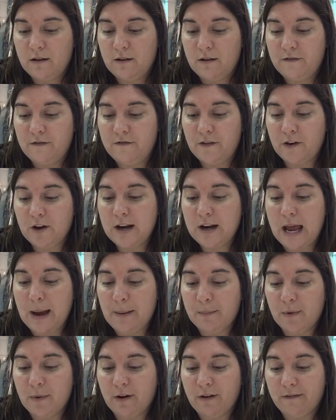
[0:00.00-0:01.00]
For
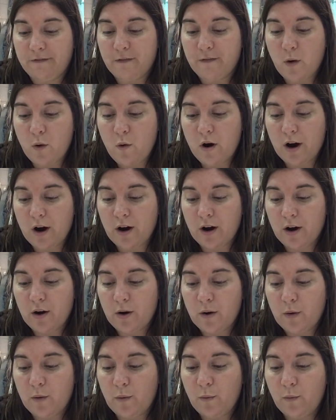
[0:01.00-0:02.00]
number 4,
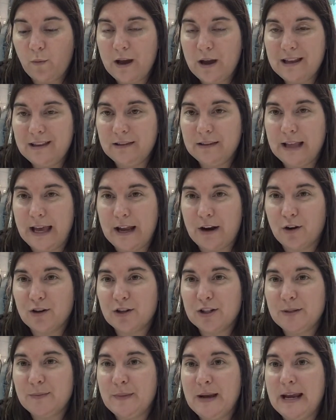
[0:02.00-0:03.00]
what
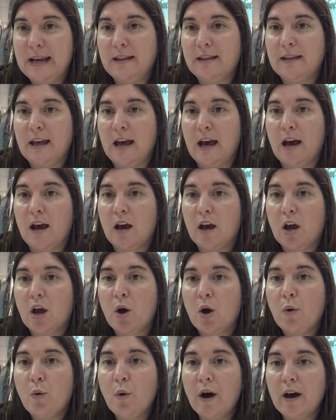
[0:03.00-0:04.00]
letters make the
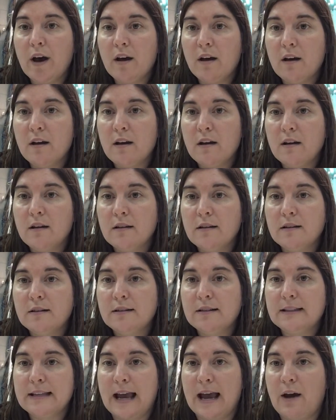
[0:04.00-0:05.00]
qu
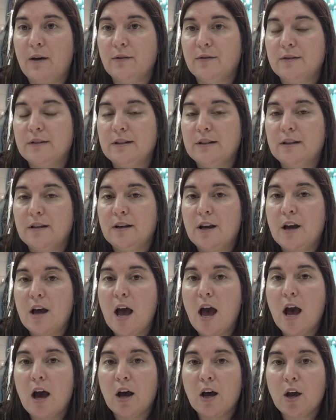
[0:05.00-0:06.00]
sound?
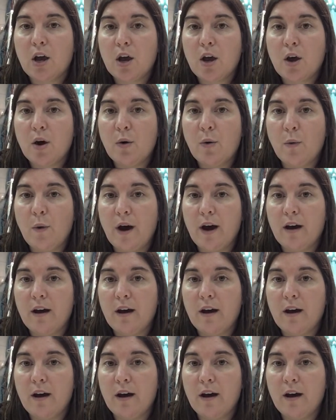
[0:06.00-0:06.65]
Qu.